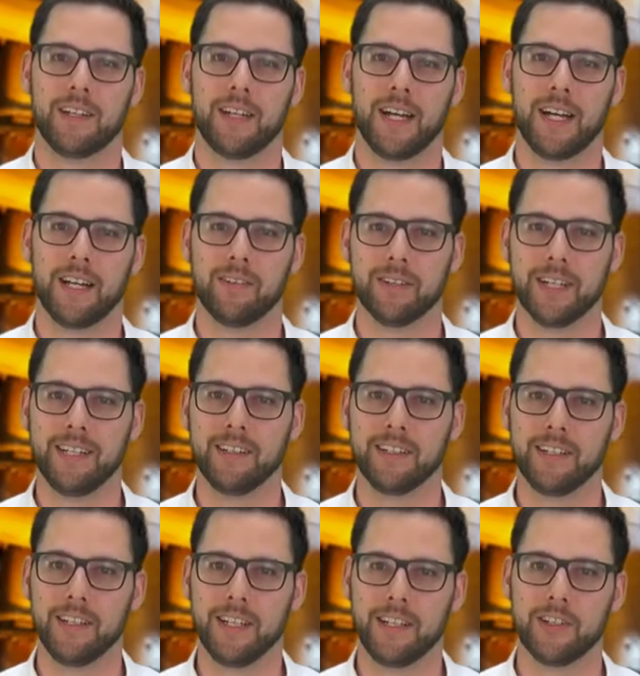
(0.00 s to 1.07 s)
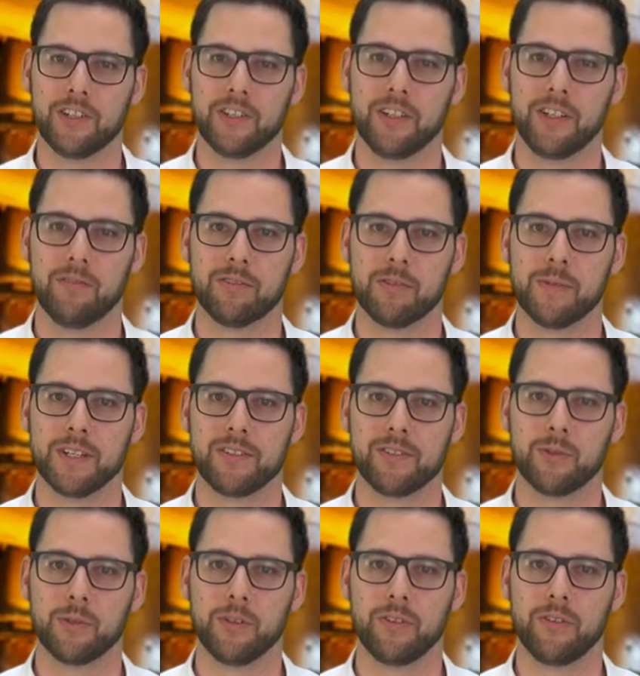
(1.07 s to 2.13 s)
technical information, as well as
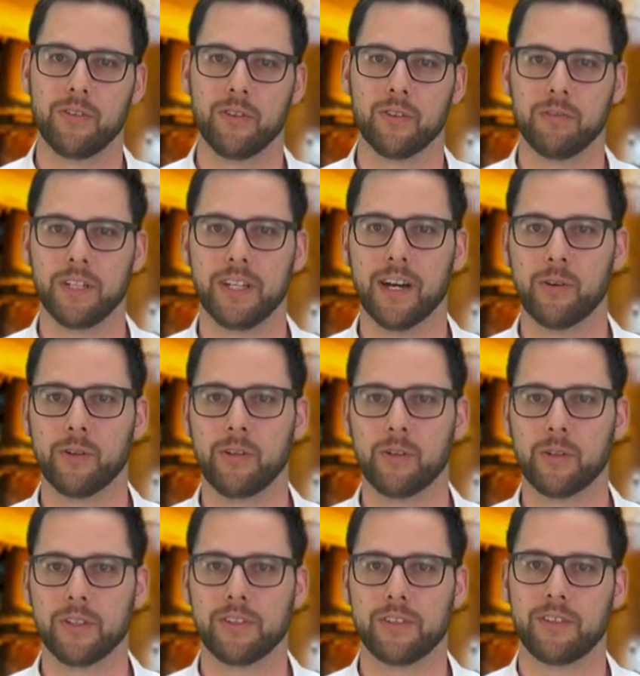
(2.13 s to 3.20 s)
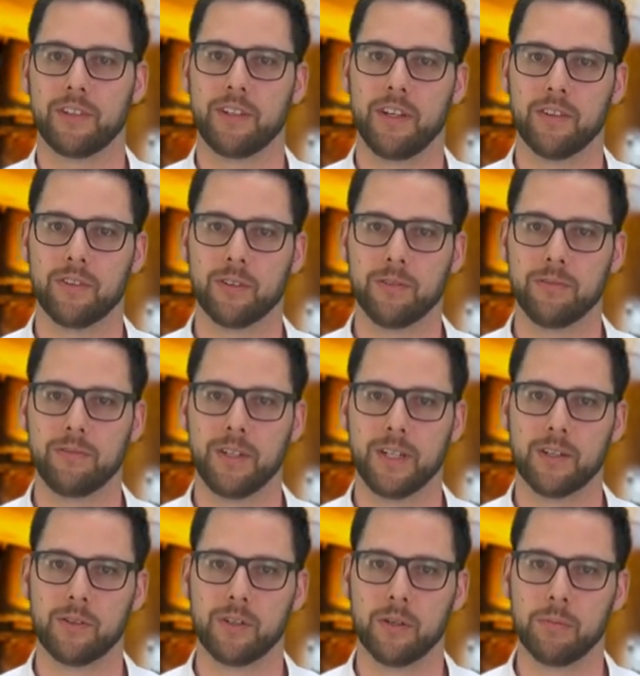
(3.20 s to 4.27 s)
downloads, the software, and the operation
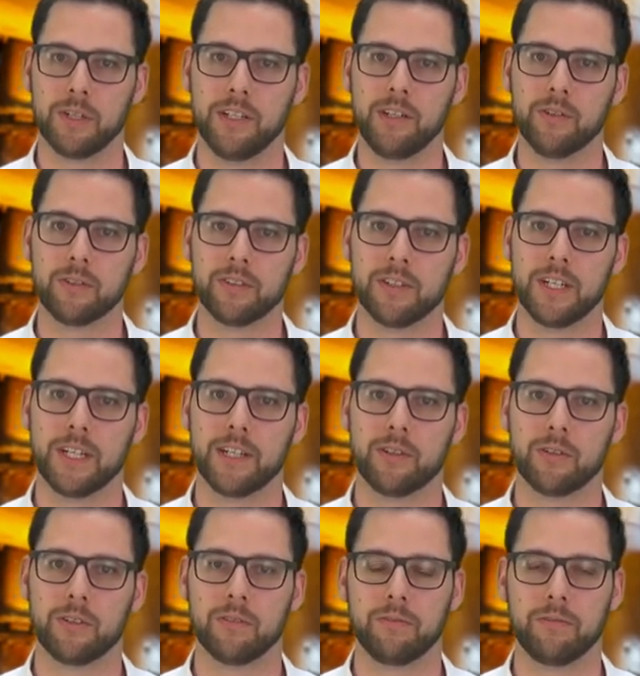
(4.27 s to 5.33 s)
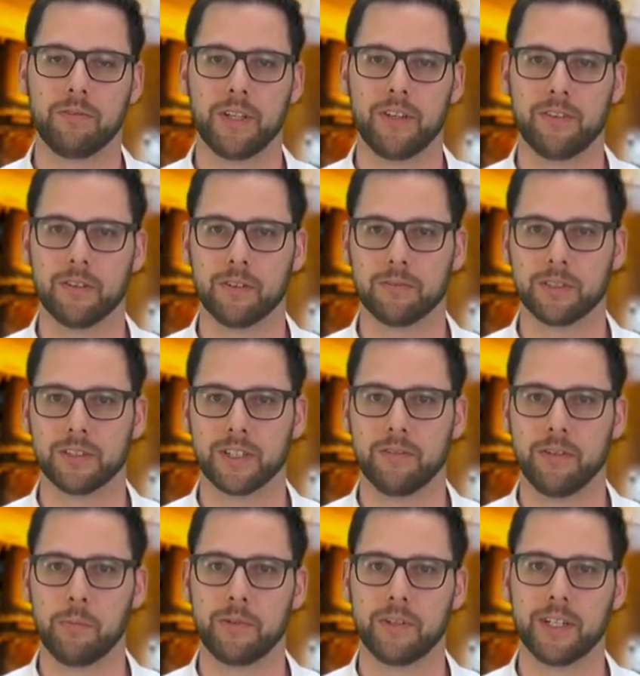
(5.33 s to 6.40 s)
manual, you can find at our
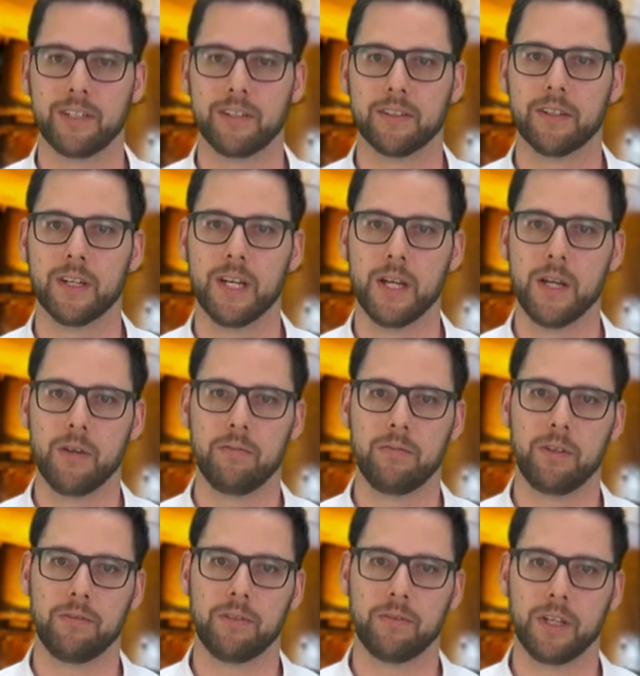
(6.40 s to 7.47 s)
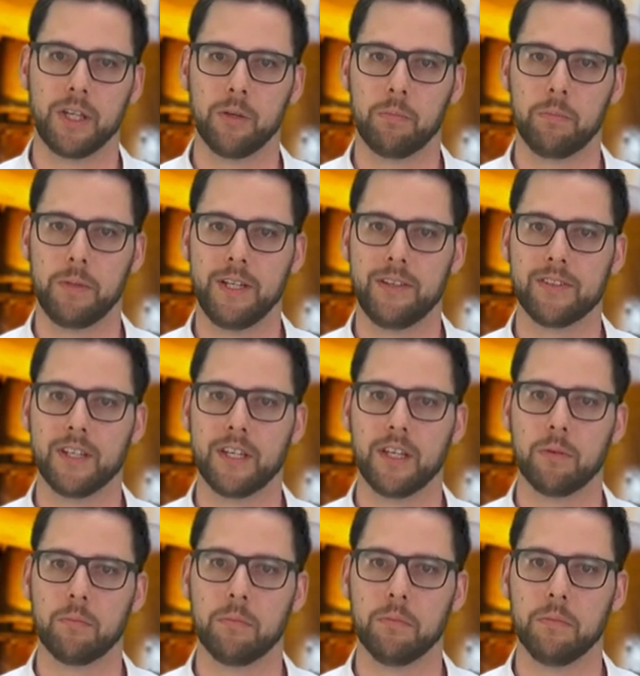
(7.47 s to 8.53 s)
website at
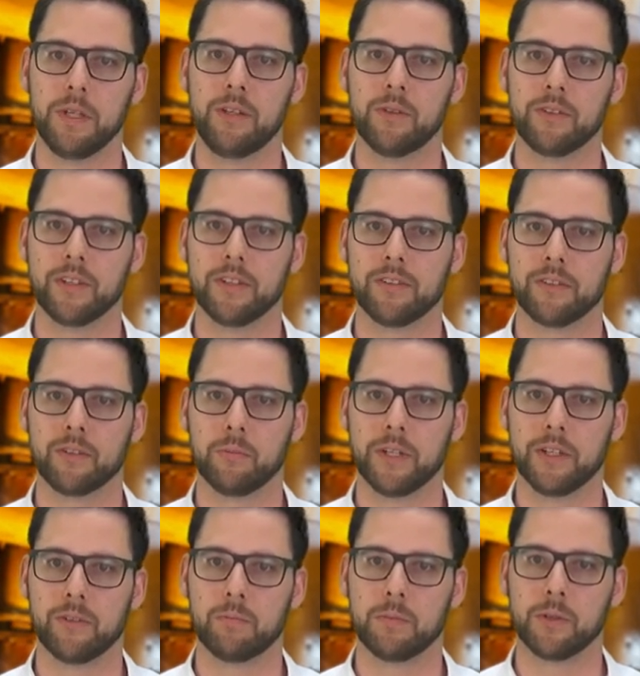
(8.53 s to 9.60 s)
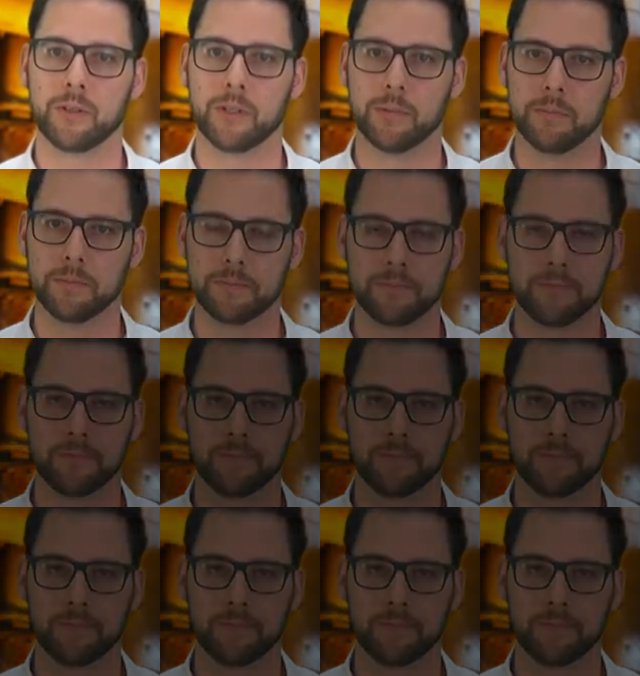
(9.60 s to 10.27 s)
www.pc-instruments.com.